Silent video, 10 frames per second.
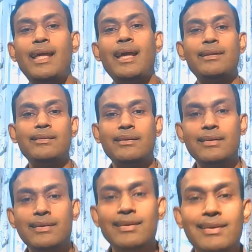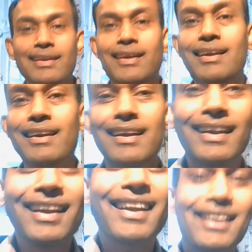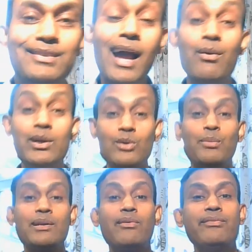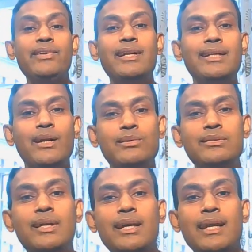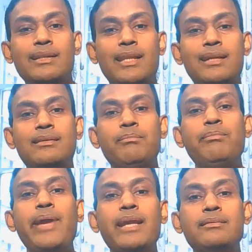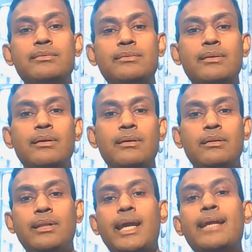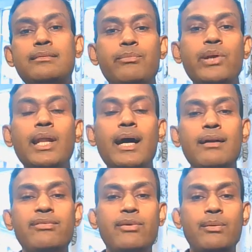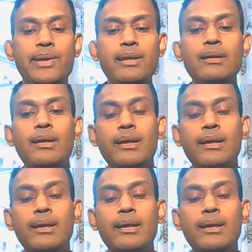then so I was overconfident, I would say, and that makes the exam really hard for me.